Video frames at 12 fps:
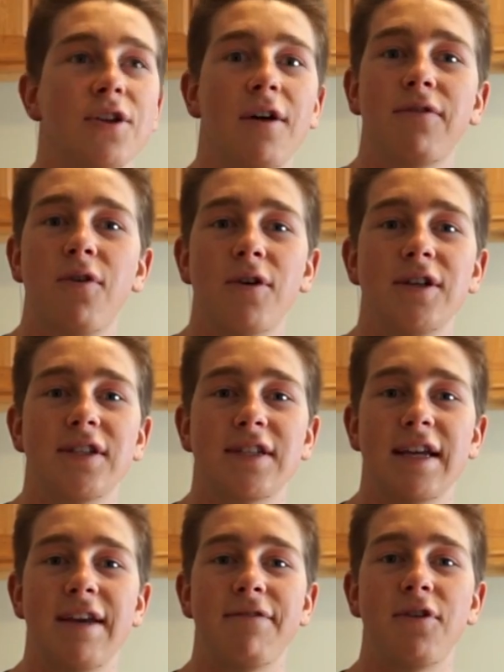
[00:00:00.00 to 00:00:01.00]
Of
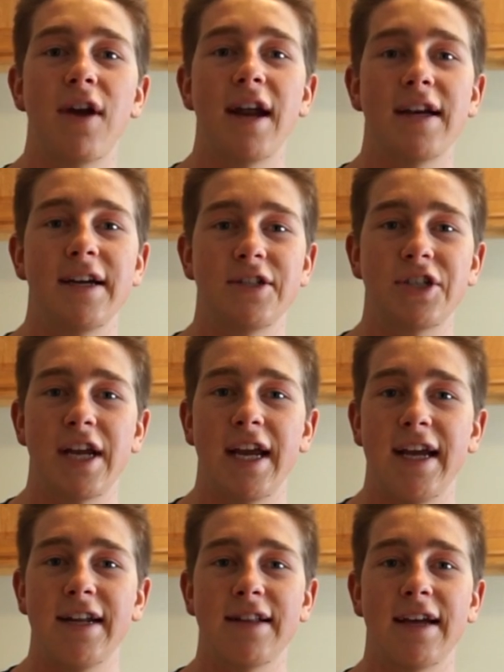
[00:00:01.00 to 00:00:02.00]
course, if you're at a
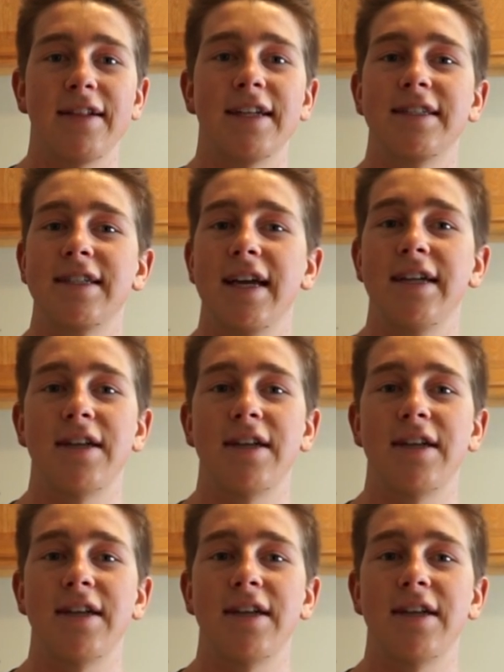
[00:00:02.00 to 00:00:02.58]
chain like, let's say,